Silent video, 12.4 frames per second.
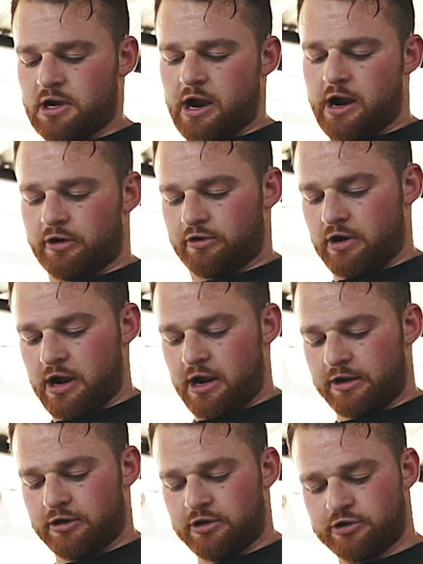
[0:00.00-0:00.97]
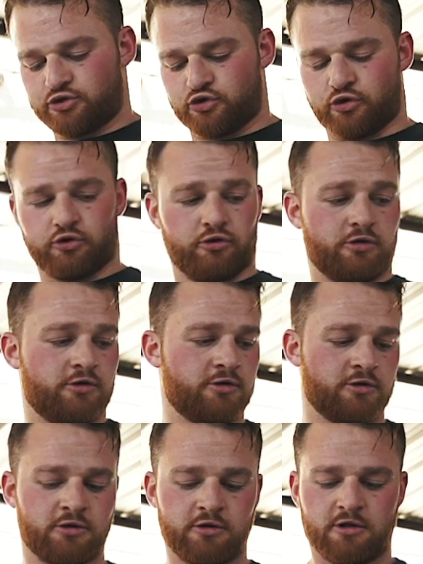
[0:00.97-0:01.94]
Iron Grind True
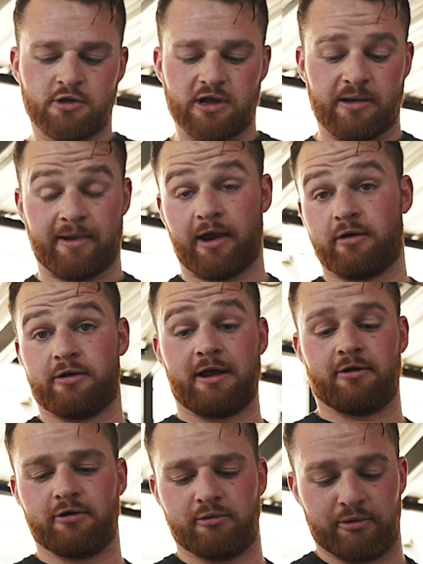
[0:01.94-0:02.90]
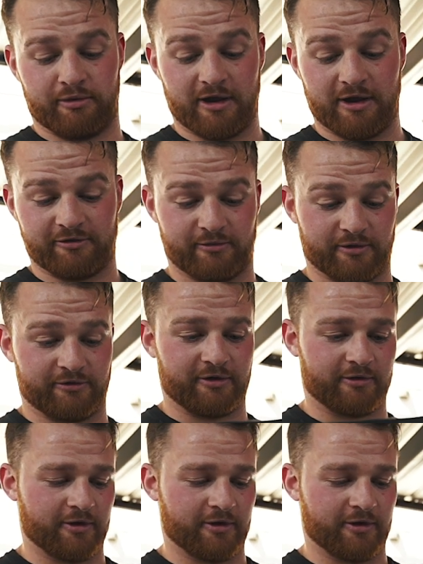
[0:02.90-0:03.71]
Apparel, and I don't know what we got, so we're gonna take a